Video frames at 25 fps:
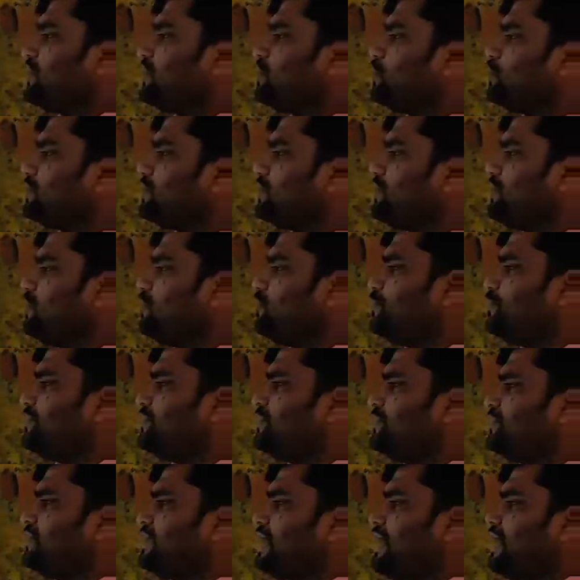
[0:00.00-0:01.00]
he would leave me
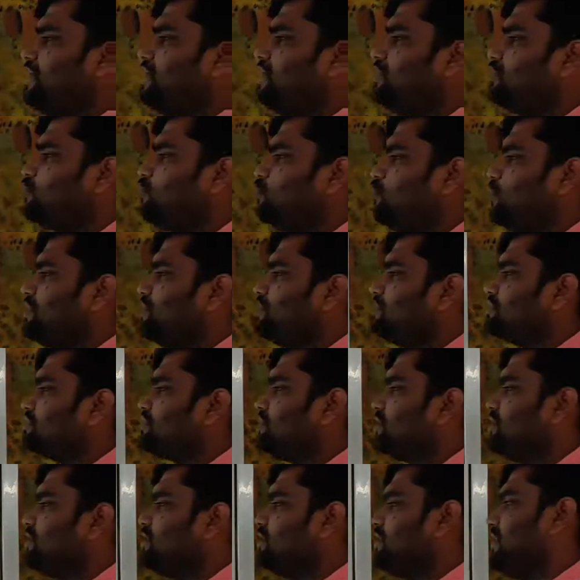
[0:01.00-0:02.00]
retiring once
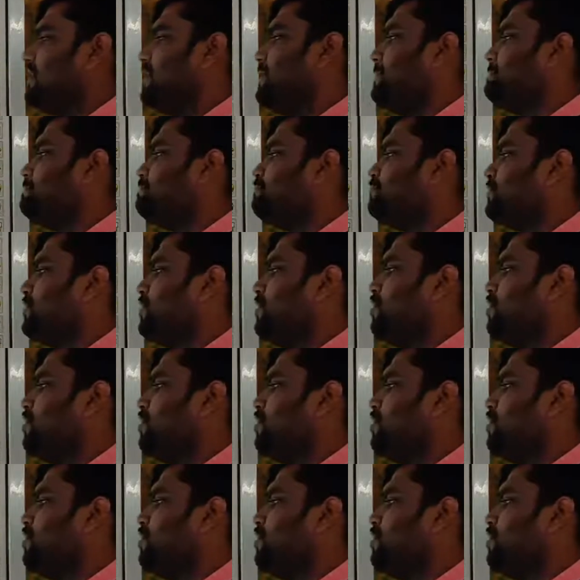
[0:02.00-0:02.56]
he came,